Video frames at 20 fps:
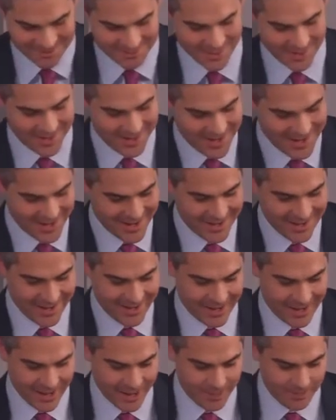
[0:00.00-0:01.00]
But
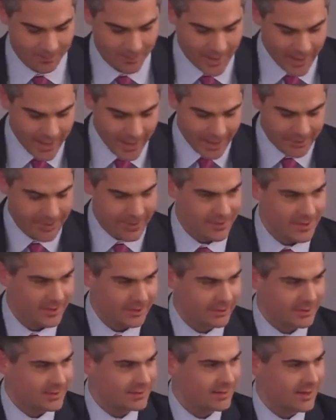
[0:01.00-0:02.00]
I think the
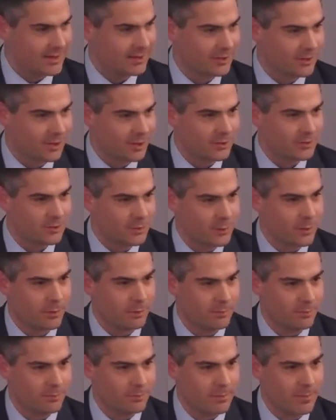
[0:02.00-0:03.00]
lease standard
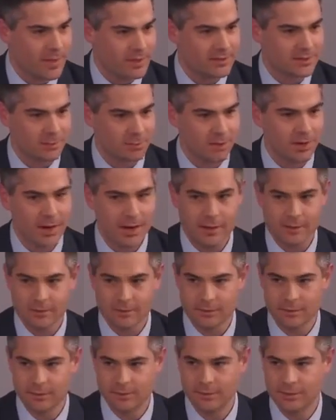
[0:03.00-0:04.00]
also may
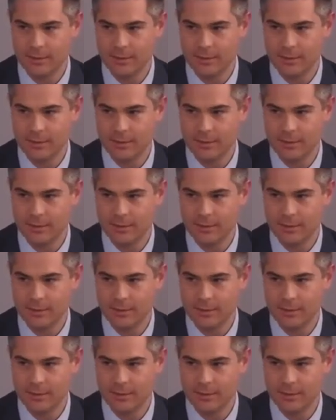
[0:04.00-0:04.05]
surprise,